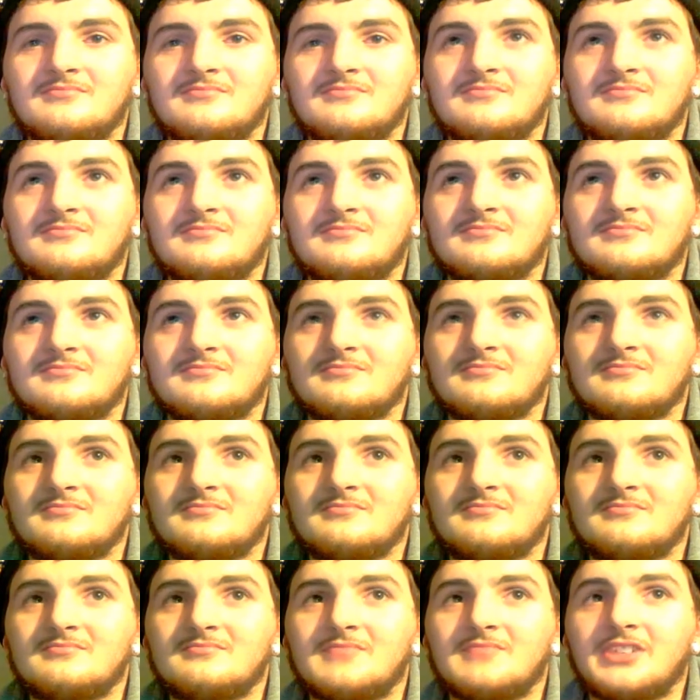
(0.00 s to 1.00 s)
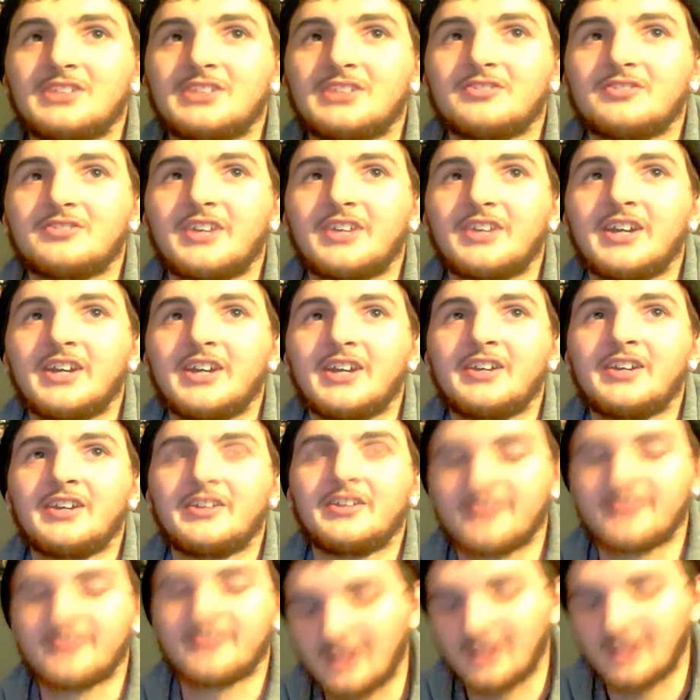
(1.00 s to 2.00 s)
to Captain Mel. That's okay. I guess
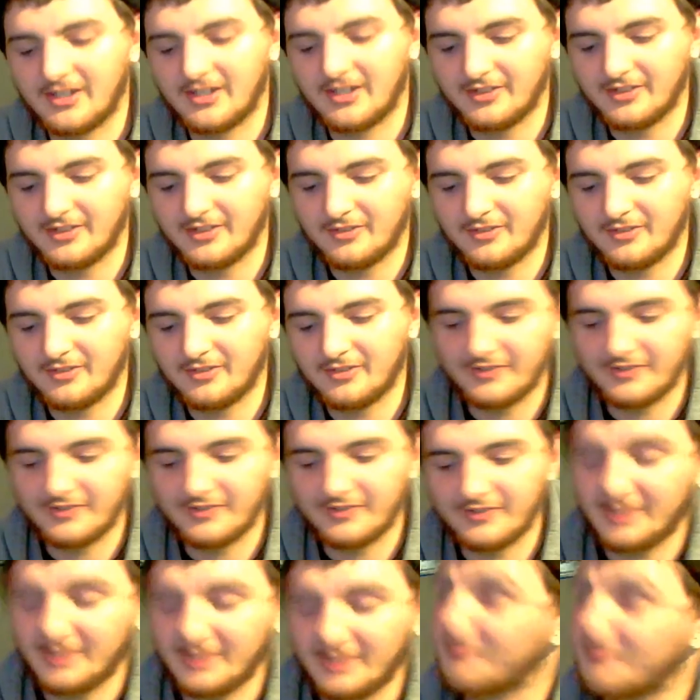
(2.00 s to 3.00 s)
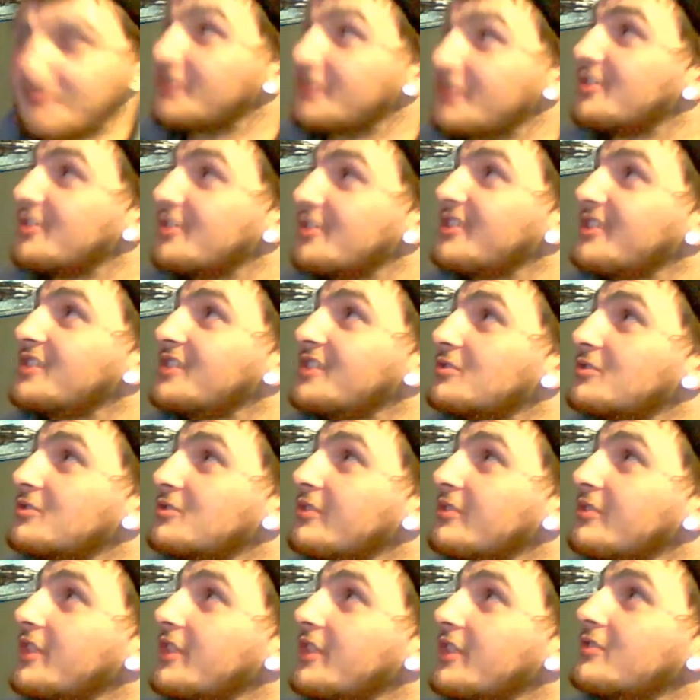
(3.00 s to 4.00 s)
uh, you know is out of the picture, and that's cool.
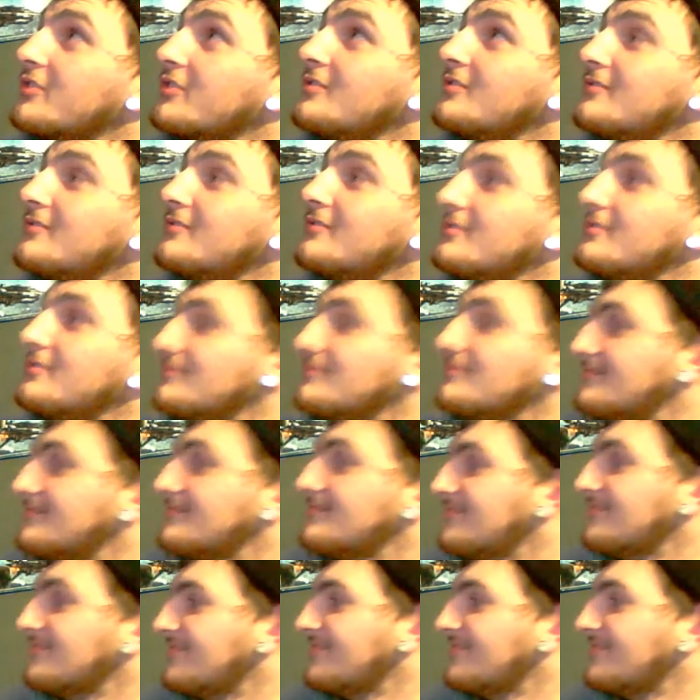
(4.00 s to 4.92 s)
Thanks. Well, no.